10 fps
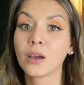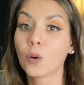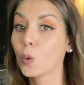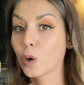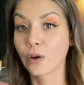
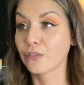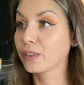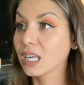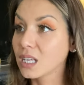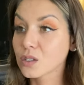or
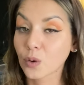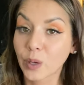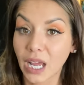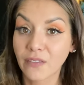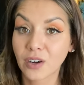fleas or
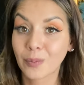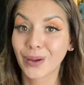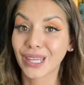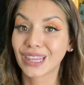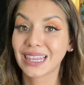whatever,
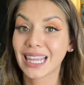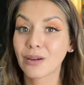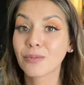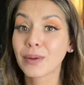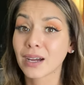but they
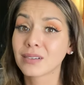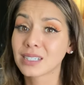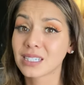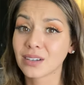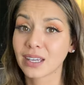were bound to
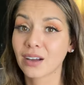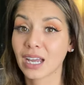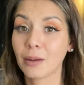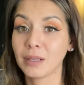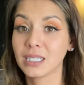still get on
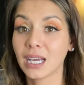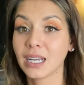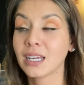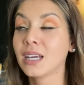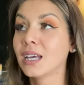Capitan